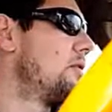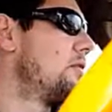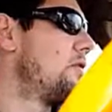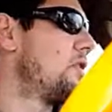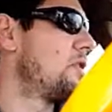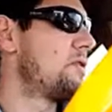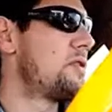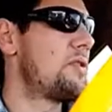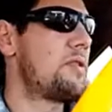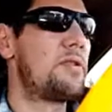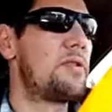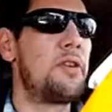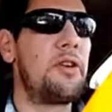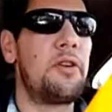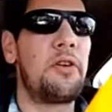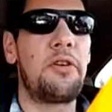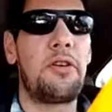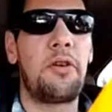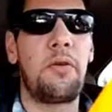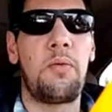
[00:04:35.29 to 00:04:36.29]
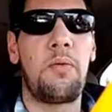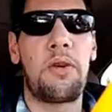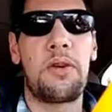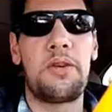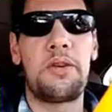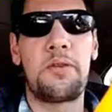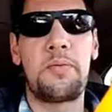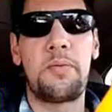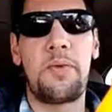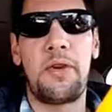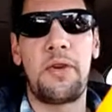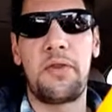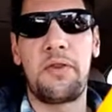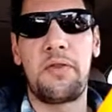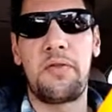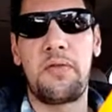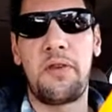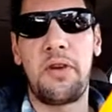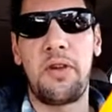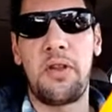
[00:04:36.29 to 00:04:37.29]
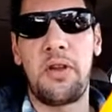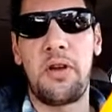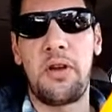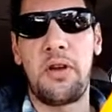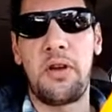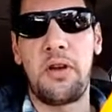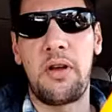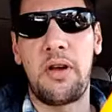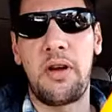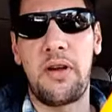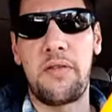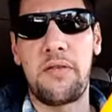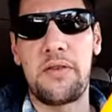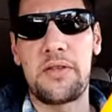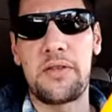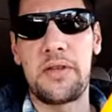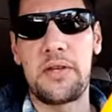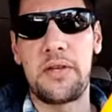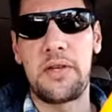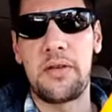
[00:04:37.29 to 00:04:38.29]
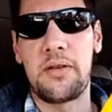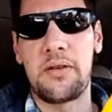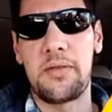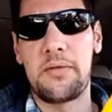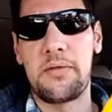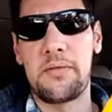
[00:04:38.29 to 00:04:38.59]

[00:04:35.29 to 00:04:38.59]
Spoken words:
versus, you don't want to just put it in your front lawn, obviously.